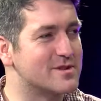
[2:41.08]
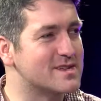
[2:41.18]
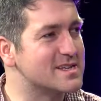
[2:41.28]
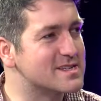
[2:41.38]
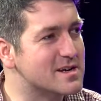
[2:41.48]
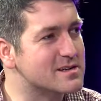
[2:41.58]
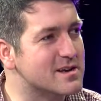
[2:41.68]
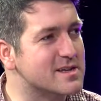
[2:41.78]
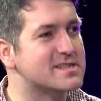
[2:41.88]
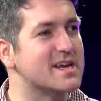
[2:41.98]
is, is such an
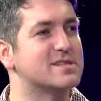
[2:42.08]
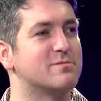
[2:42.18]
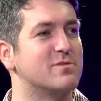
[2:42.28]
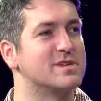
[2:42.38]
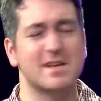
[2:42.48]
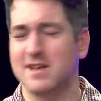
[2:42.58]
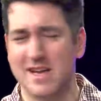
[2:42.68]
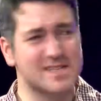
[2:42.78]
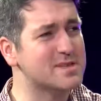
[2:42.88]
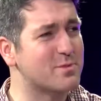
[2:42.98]
accessible, it's an
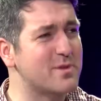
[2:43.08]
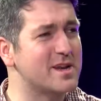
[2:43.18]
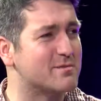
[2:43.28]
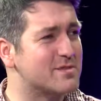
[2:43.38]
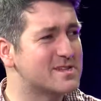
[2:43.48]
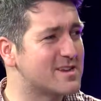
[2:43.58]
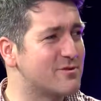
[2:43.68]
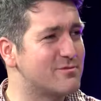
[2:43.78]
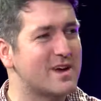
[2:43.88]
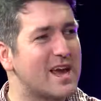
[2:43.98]
accessible medium. It's
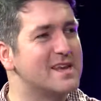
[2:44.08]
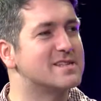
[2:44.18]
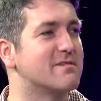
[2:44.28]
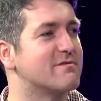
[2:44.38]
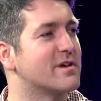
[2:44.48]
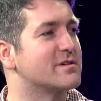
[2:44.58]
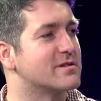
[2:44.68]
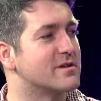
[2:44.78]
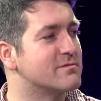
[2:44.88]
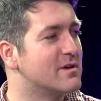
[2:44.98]
so easy and fun
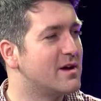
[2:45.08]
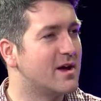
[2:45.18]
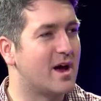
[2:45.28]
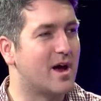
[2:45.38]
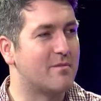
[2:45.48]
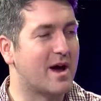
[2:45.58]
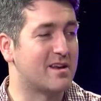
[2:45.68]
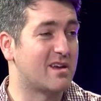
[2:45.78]
to do. Mm. Um, and,